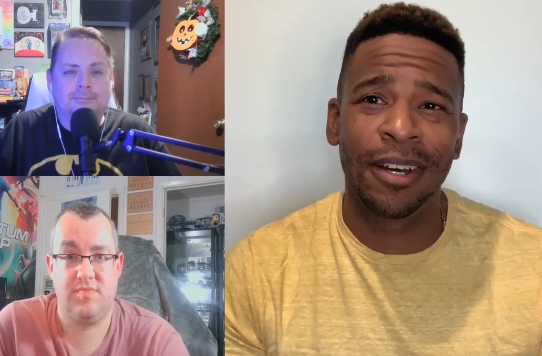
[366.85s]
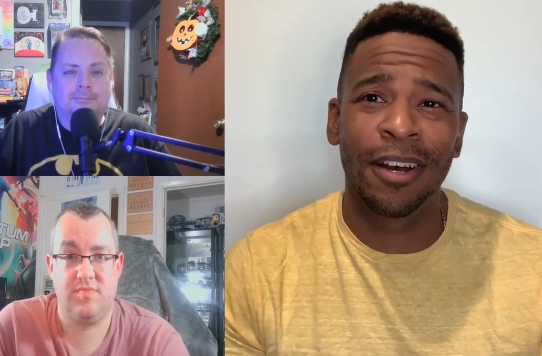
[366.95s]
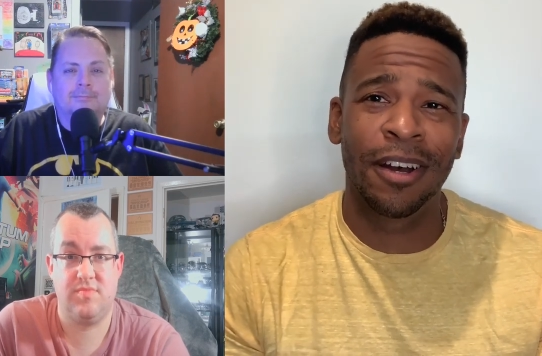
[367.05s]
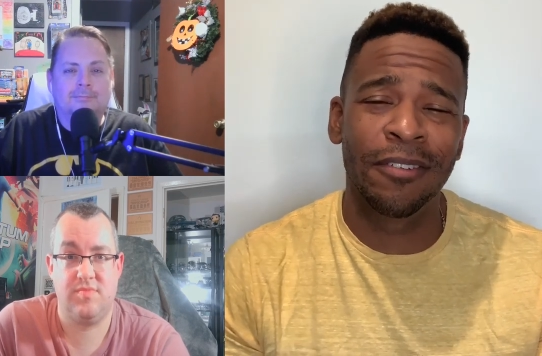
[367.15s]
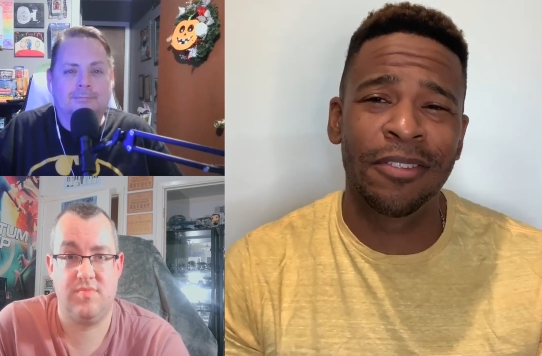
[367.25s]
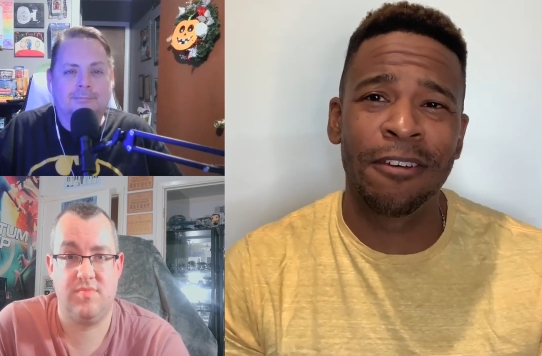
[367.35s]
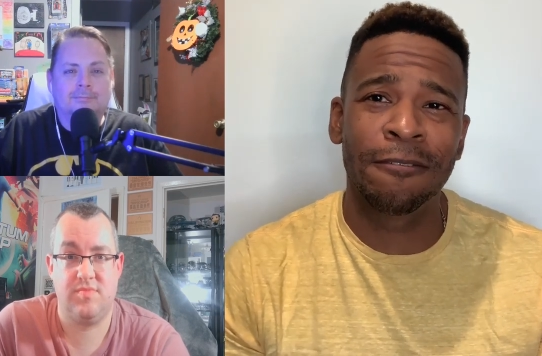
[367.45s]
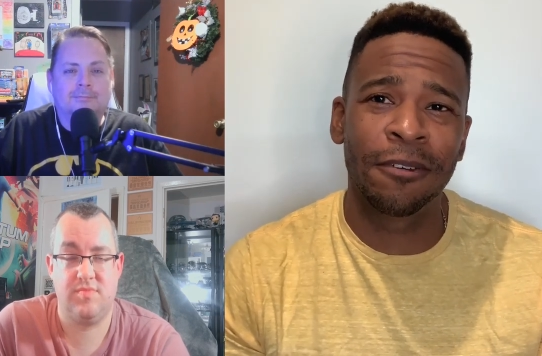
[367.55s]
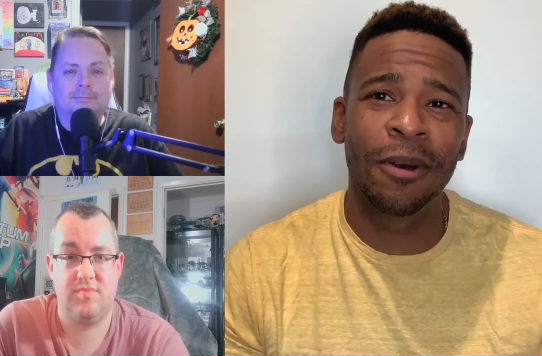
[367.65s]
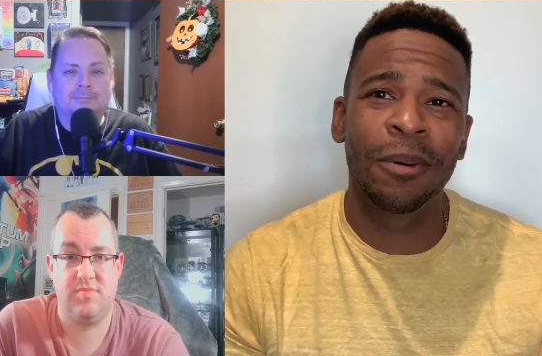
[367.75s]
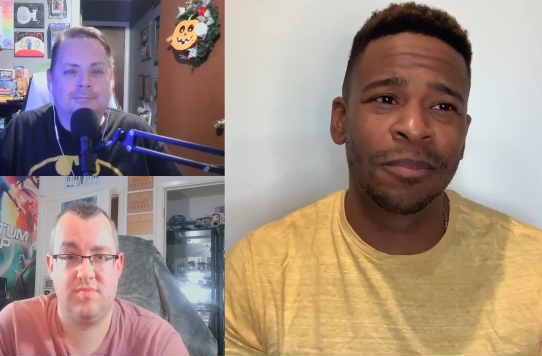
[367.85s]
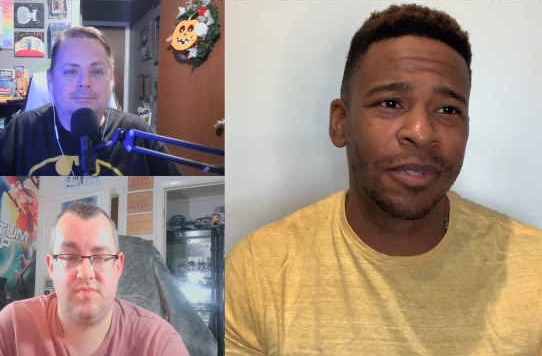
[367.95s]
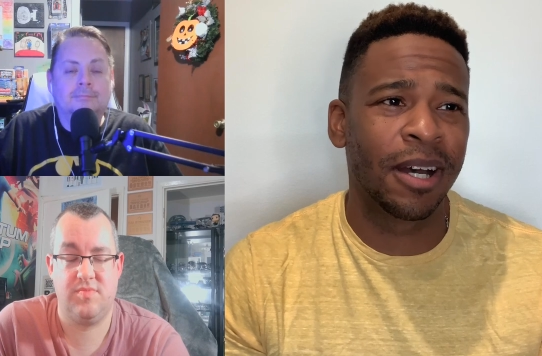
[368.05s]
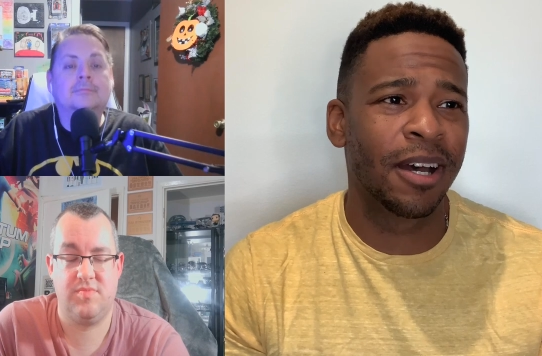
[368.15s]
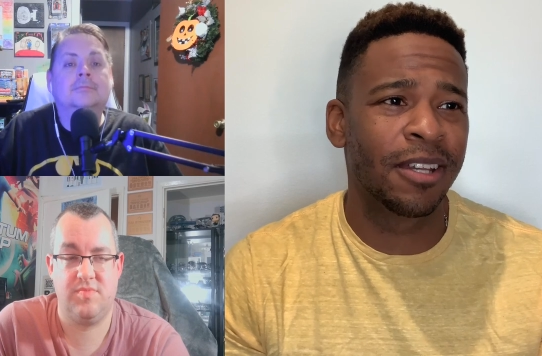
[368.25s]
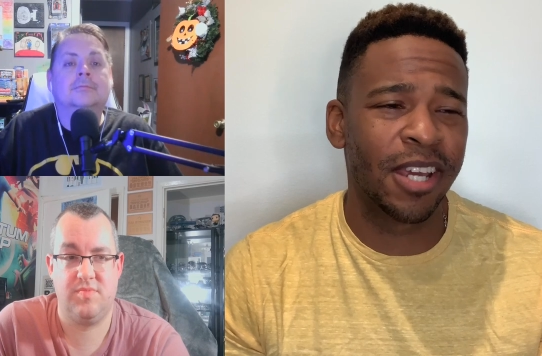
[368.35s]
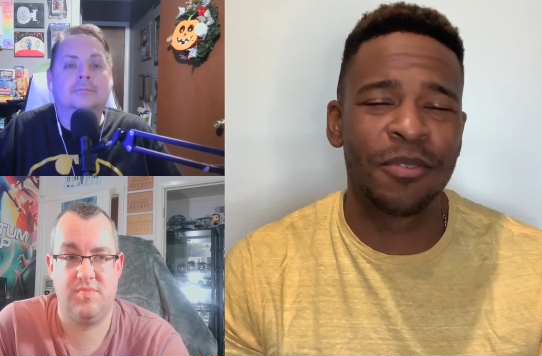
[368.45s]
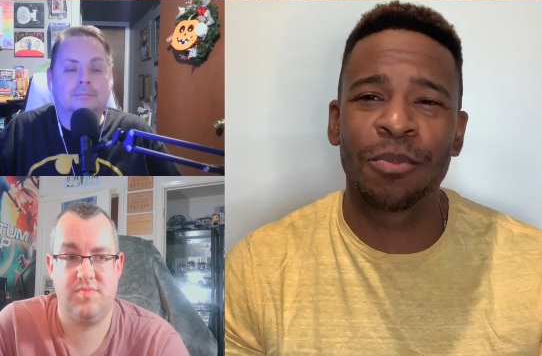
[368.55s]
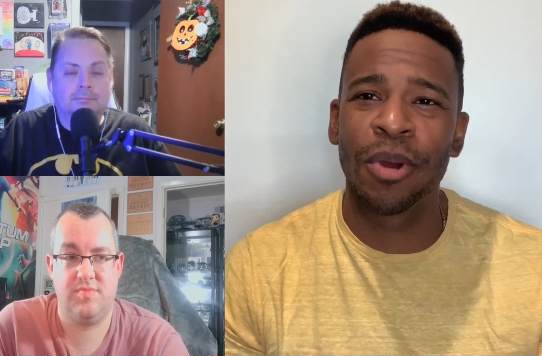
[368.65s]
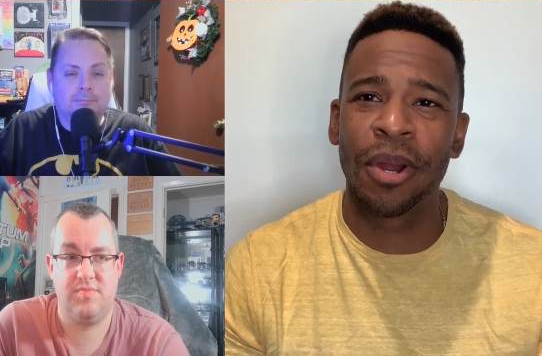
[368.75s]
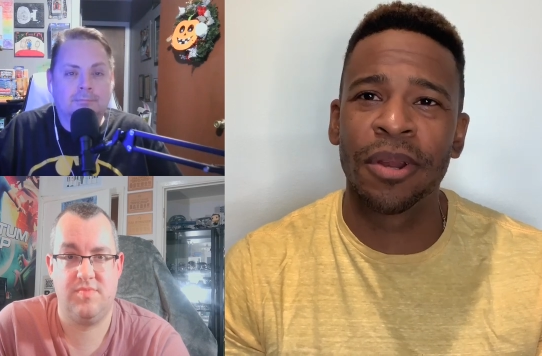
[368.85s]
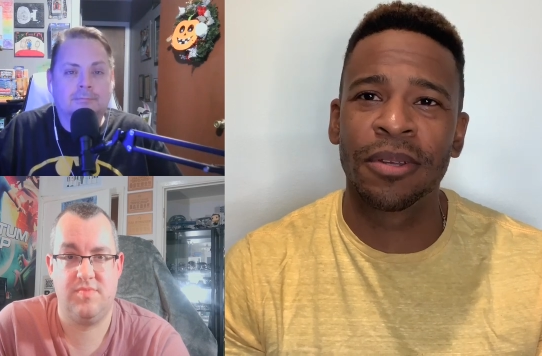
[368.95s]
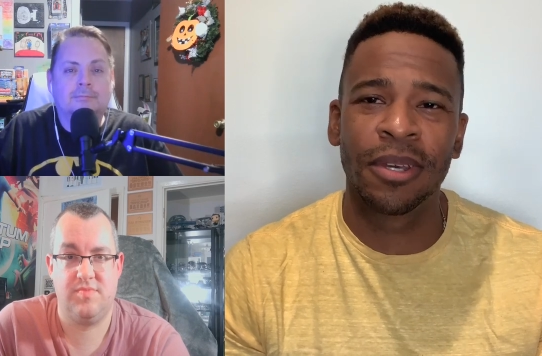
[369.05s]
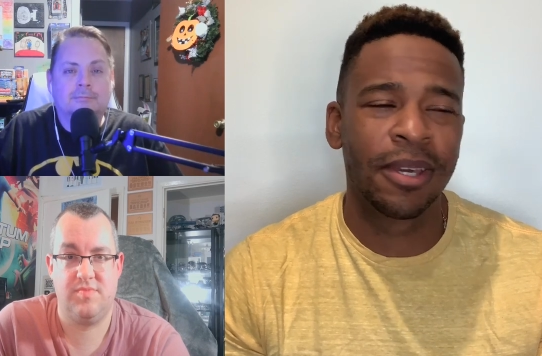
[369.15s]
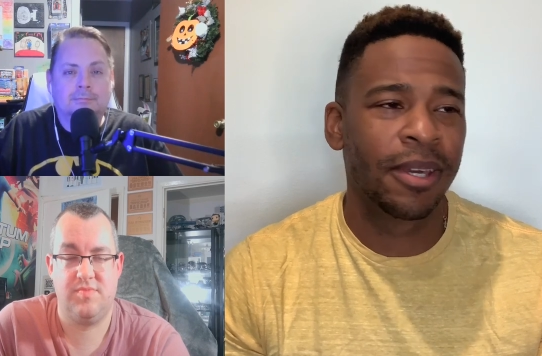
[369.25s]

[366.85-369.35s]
Speaker 1: uh, of that film, uh, James Byrd.